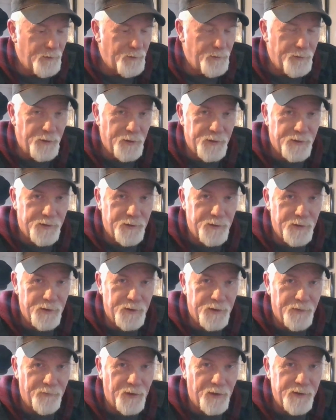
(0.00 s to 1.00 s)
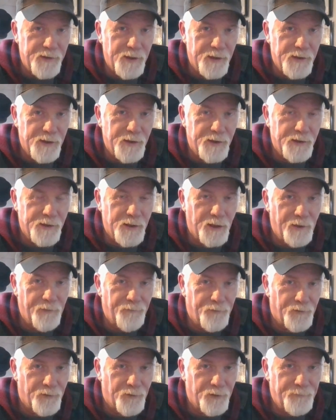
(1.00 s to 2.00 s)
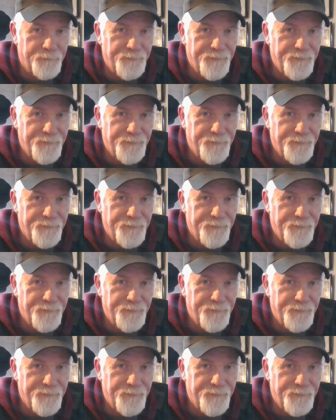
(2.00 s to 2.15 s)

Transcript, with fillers: This, this device has a design flaw.